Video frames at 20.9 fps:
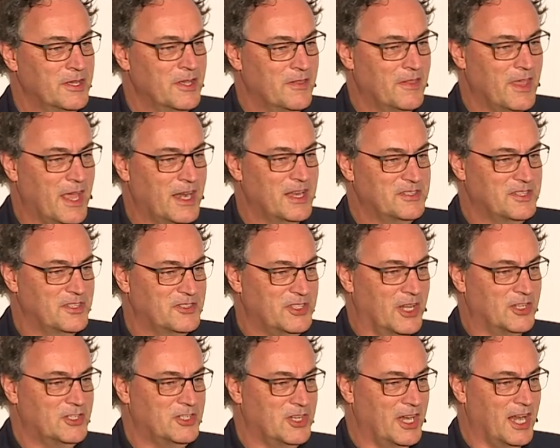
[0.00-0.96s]
that is
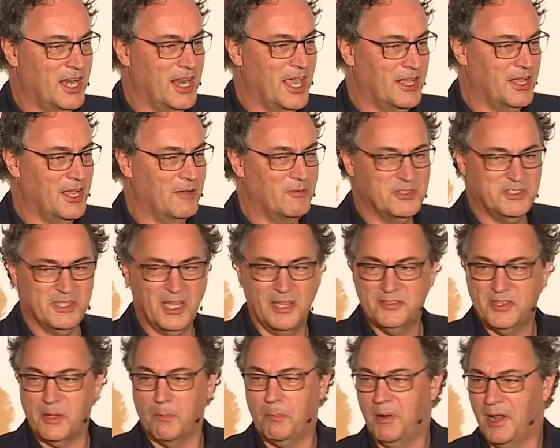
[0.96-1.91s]
essentially, like I would say, it's
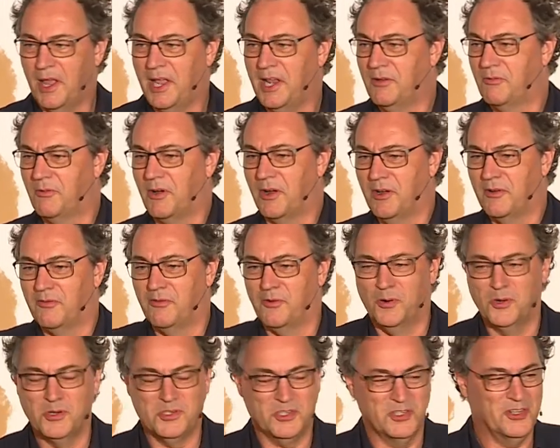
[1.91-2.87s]
a Blade Runner
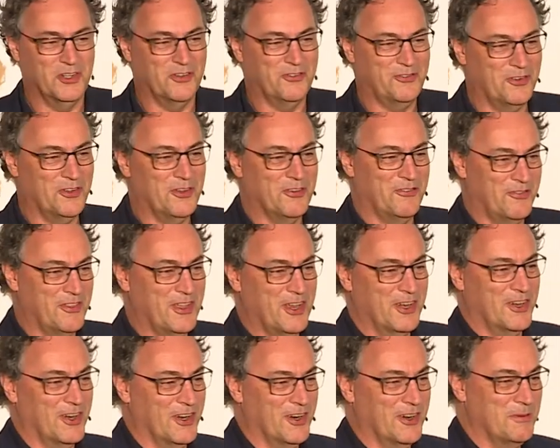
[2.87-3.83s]
version of their
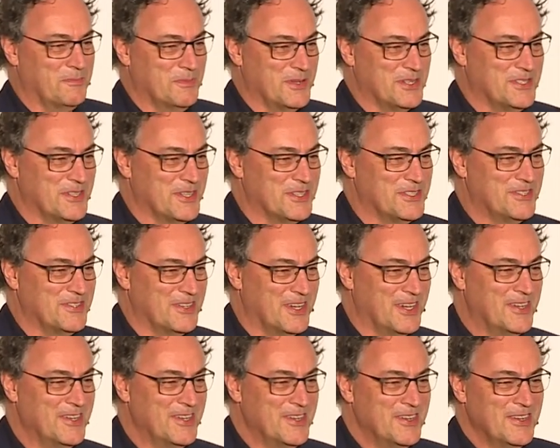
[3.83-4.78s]
current business. Right?
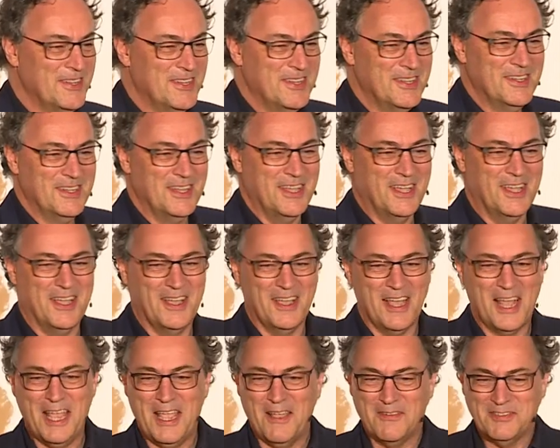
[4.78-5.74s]

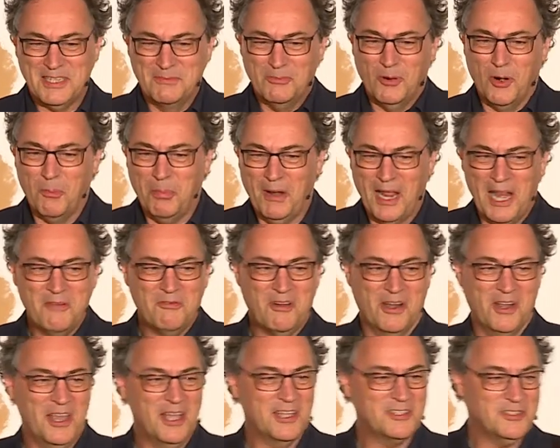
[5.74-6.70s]
I have some more Blade
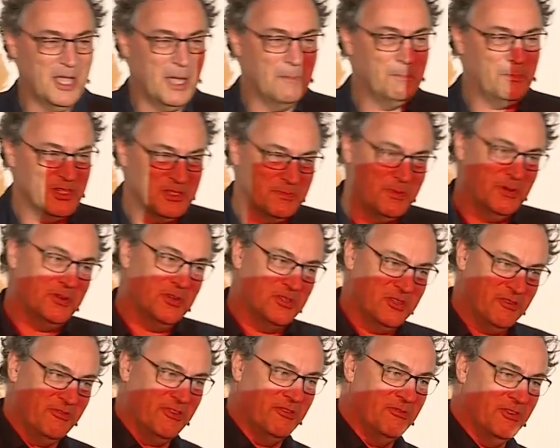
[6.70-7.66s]
Runner examples because
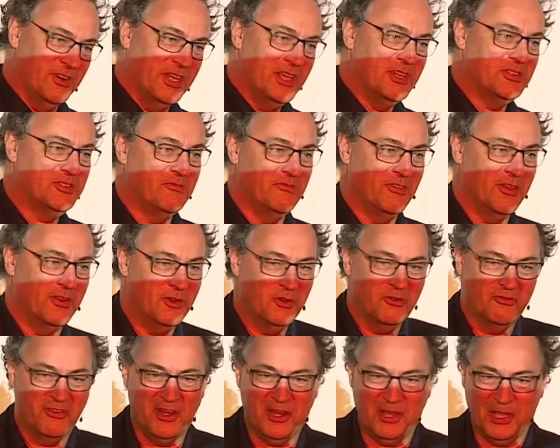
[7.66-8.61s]
of the release of the new
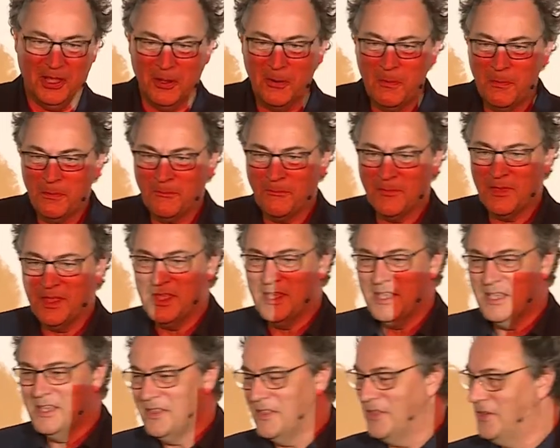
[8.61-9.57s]
video,
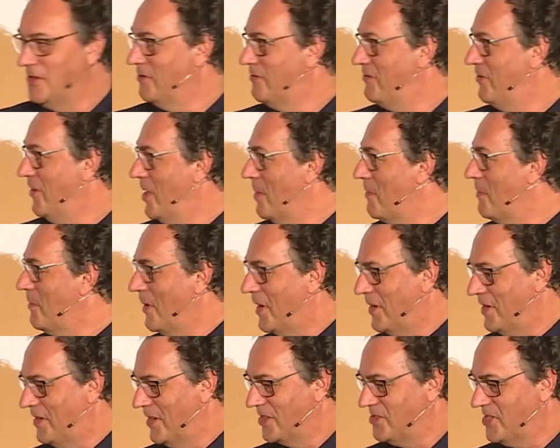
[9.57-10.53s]
the new film,
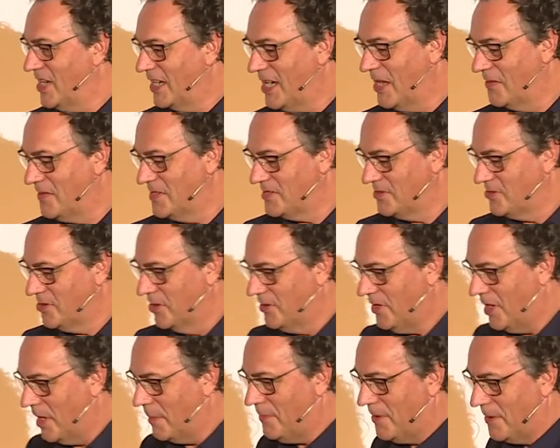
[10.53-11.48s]
but check out this short
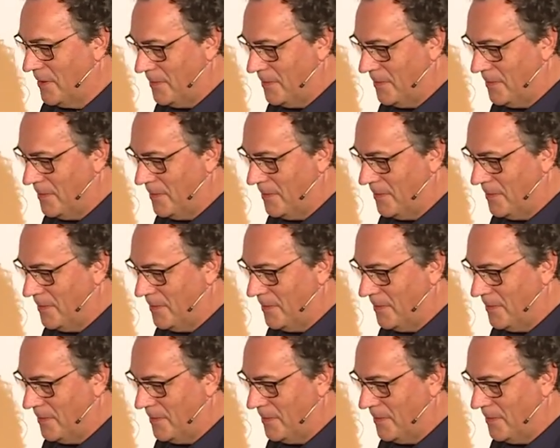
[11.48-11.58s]
clip.